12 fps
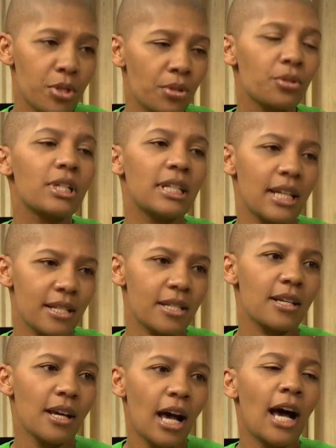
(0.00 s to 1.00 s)
absolutely,
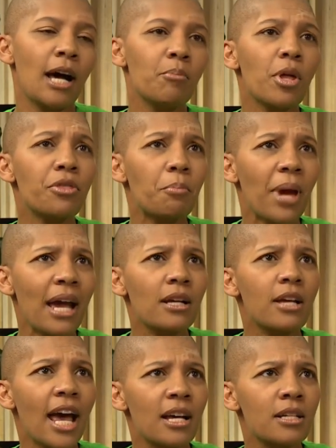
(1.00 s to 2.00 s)
yes. The
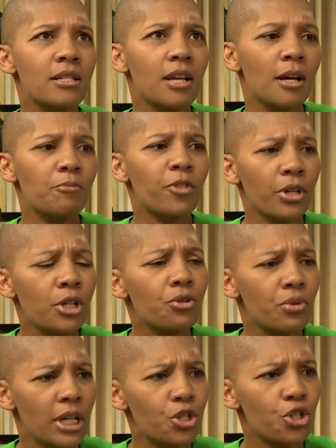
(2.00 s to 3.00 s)
bank has very
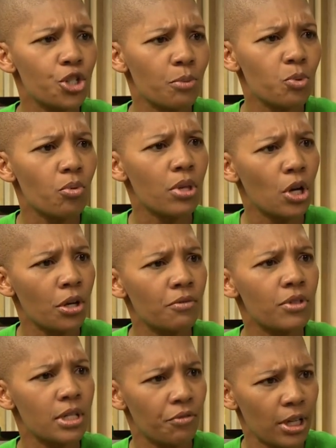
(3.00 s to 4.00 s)
good relationships with a lot
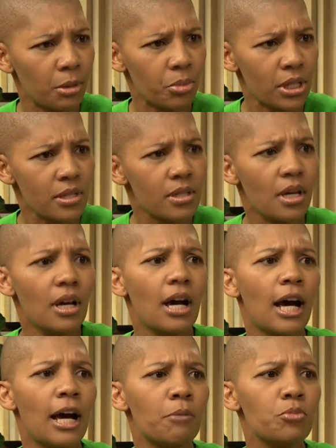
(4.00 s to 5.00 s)
of the developers.
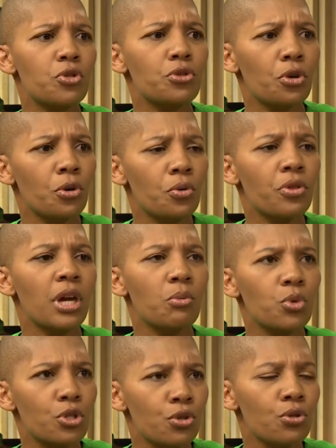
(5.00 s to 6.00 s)
So they
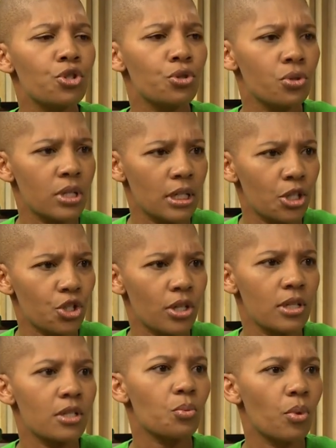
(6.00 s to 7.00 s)
would do due
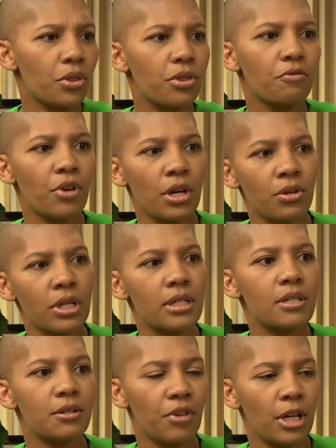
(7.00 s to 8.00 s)
diligence with the
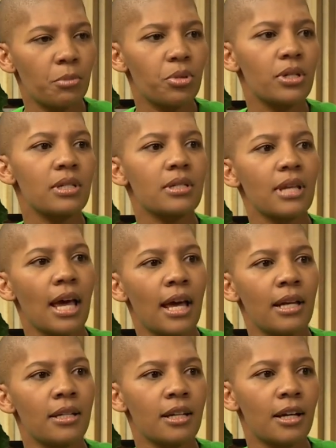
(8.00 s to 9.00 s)
various developers
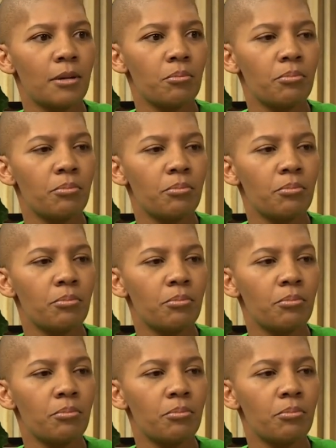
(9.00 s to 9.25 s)
and